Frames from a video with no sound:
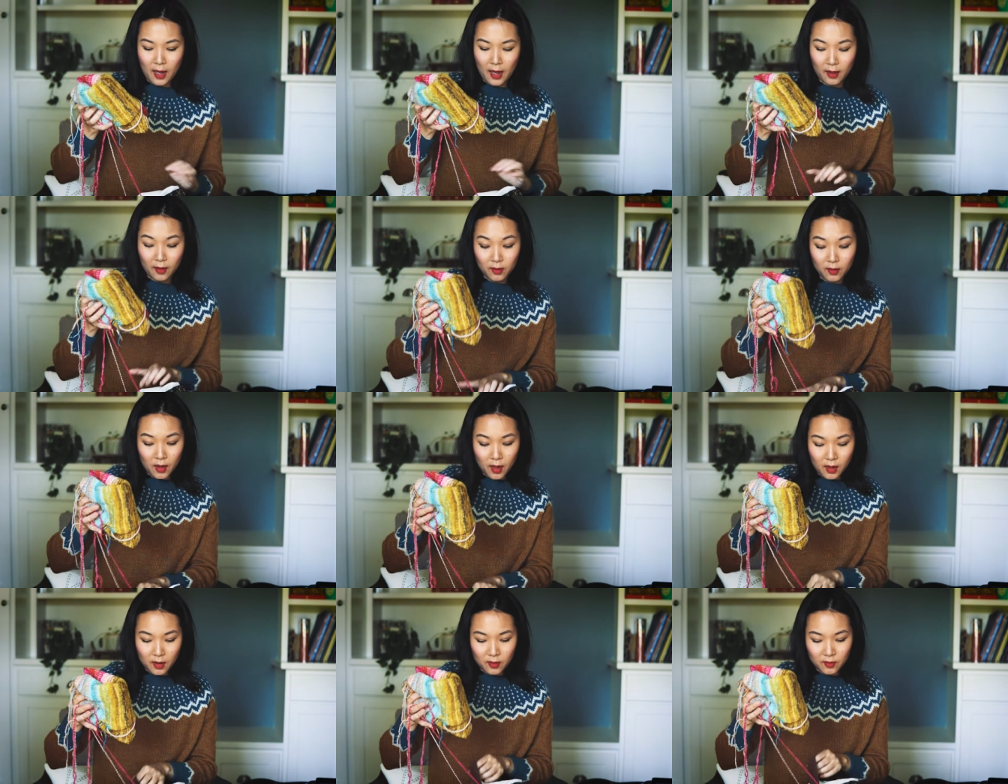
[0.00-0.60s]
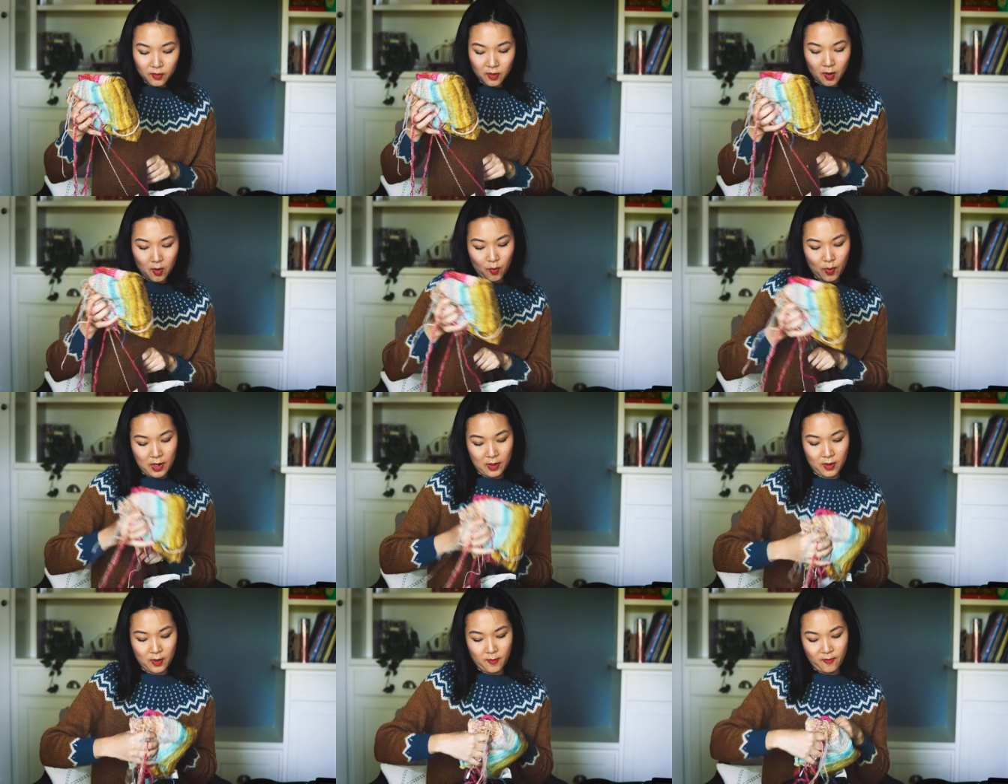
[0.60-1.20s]
I love
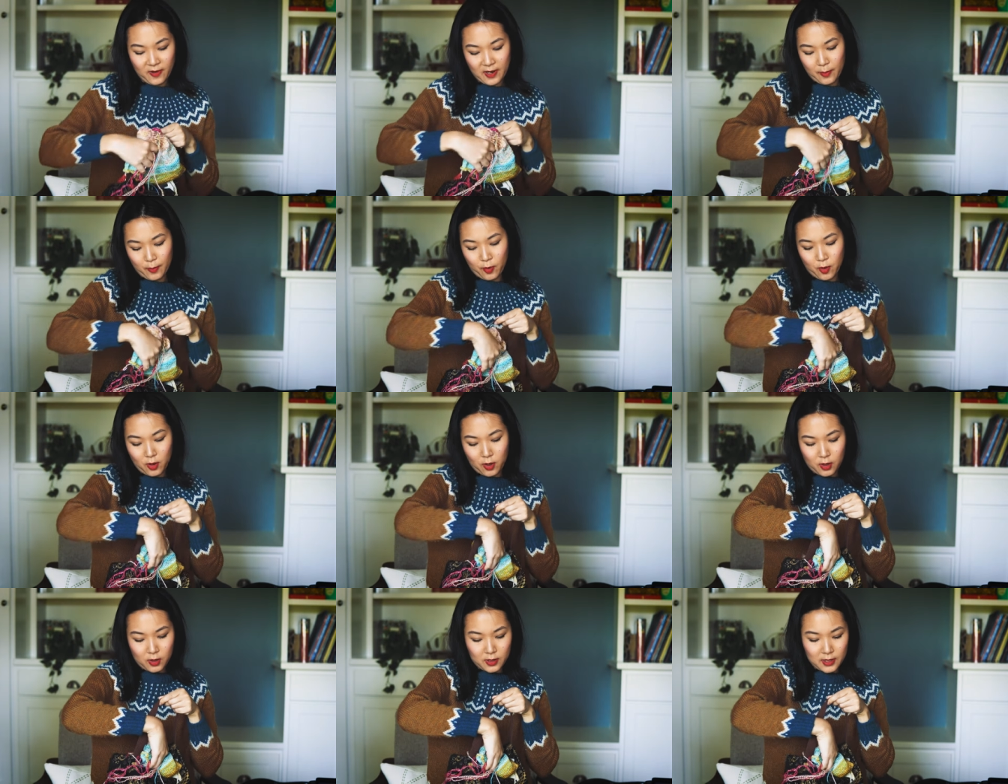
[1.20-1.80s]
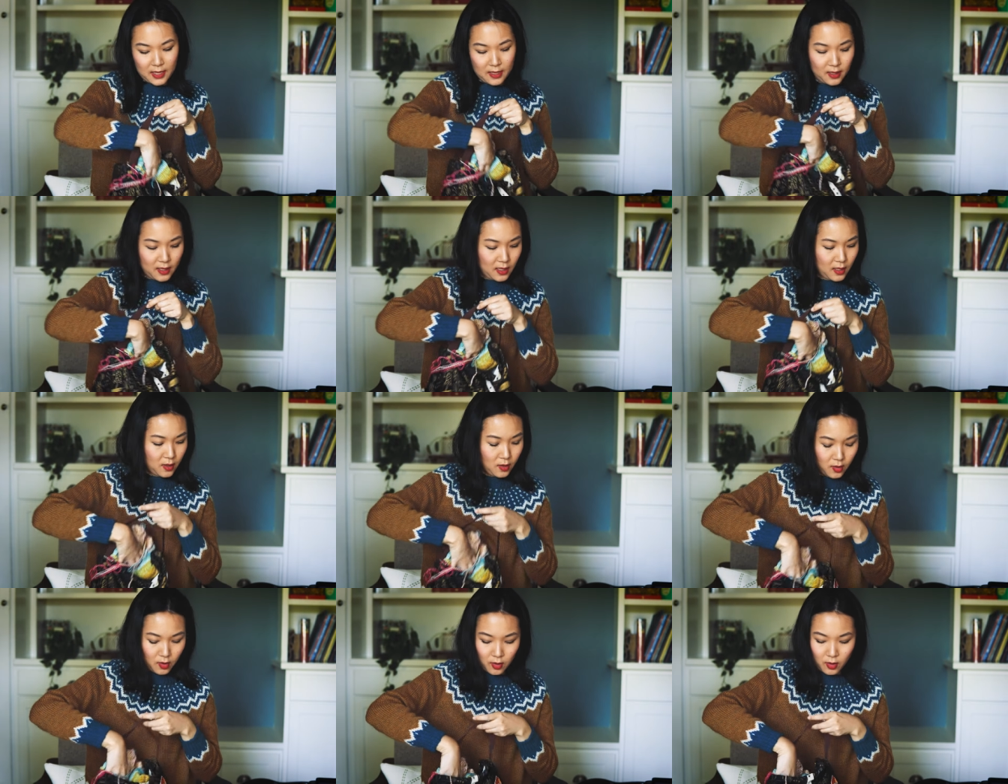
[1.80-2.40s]
Roundup fiber cards. I
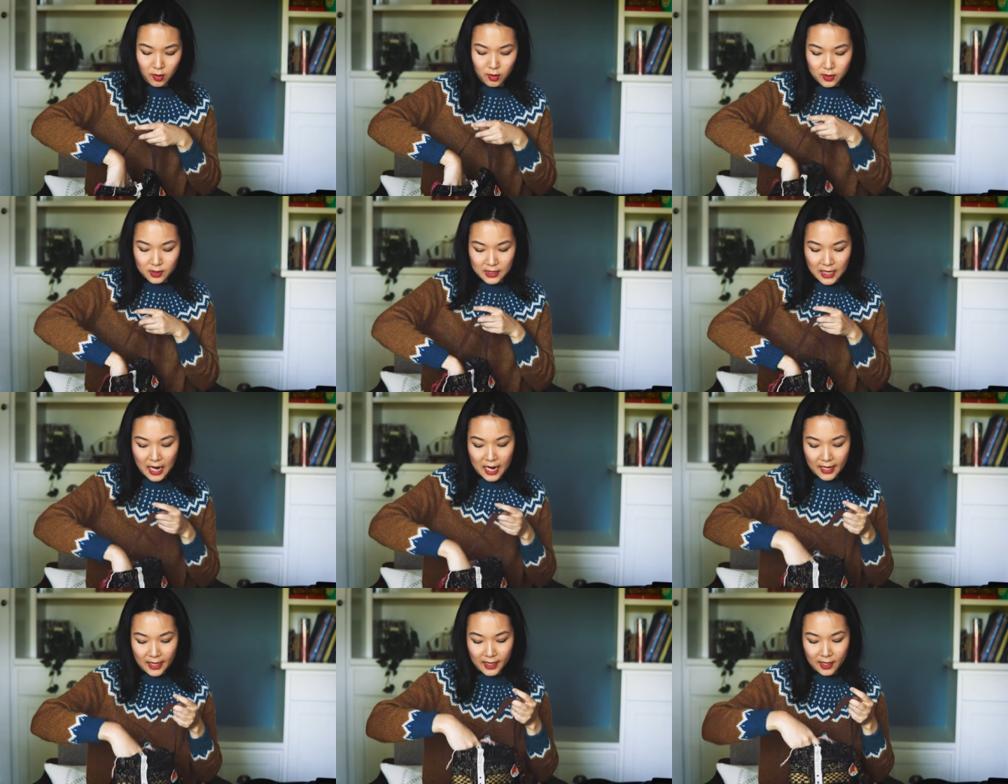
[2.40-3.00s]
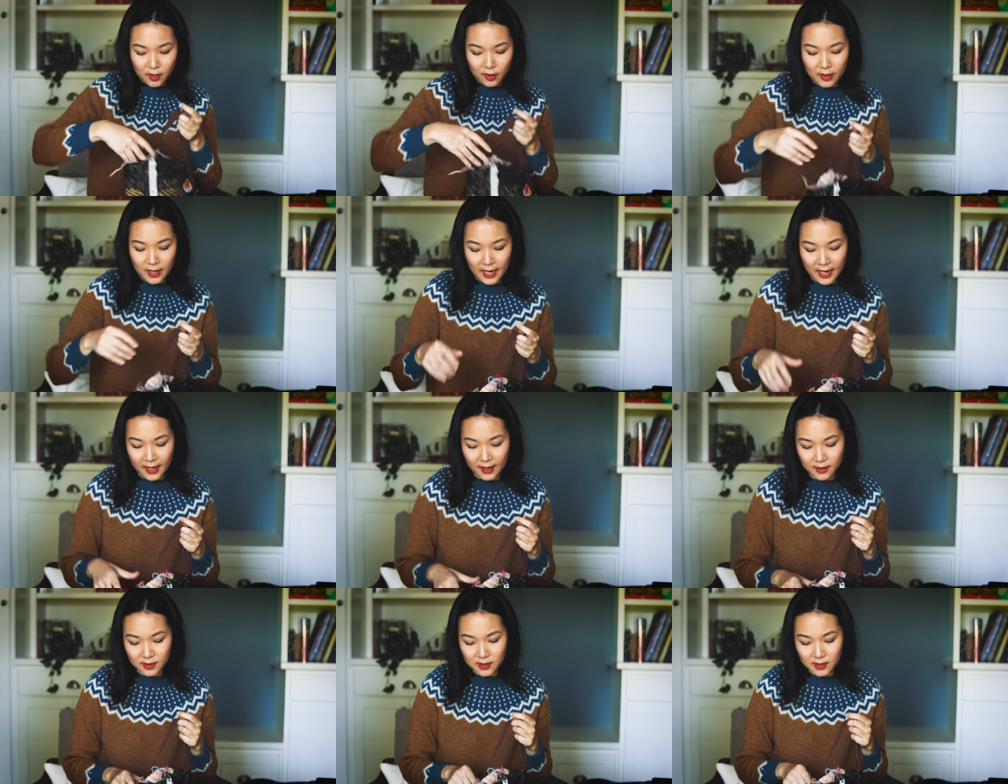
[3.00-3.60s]
think her dyeing, her
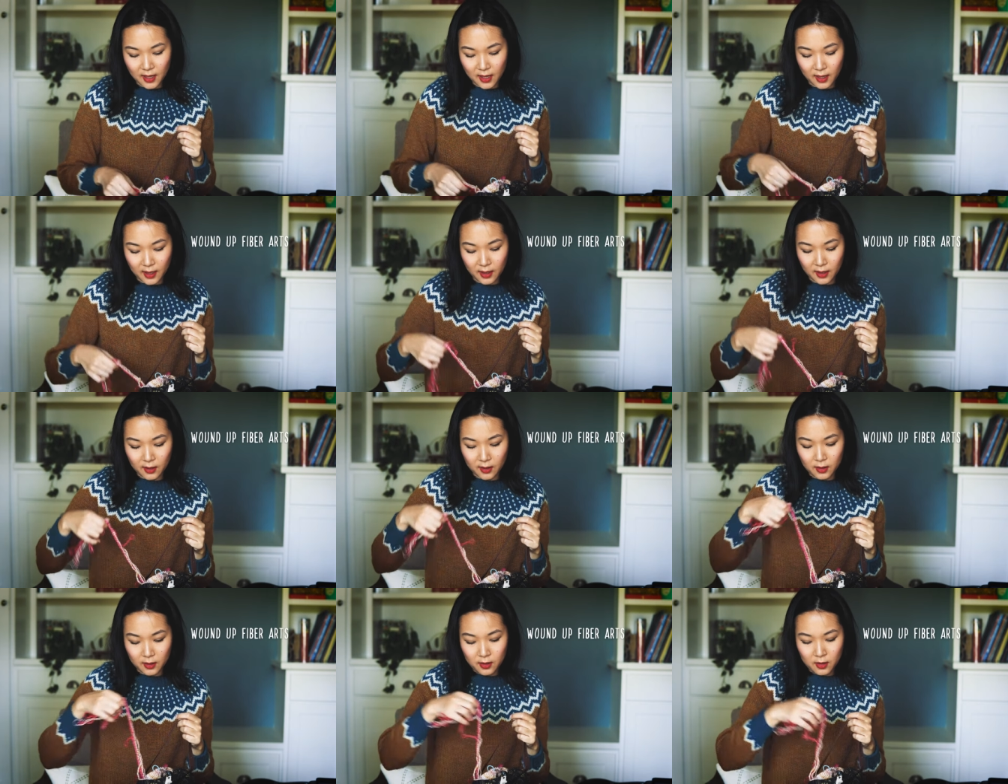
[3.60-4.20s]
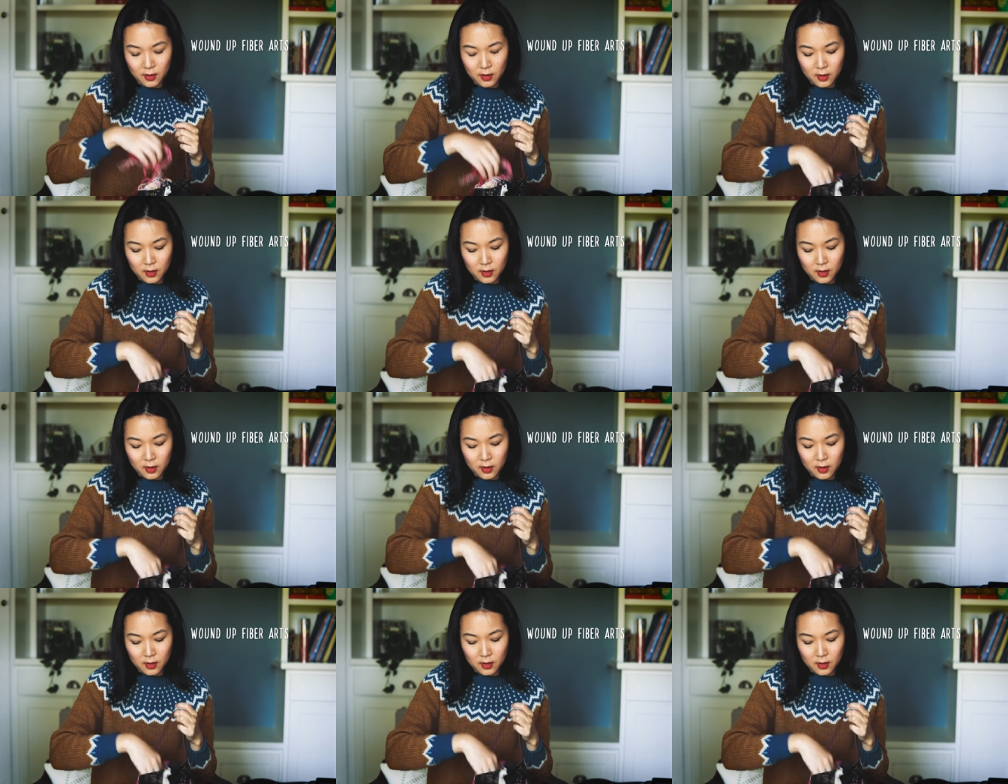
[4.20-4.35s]
hand dyed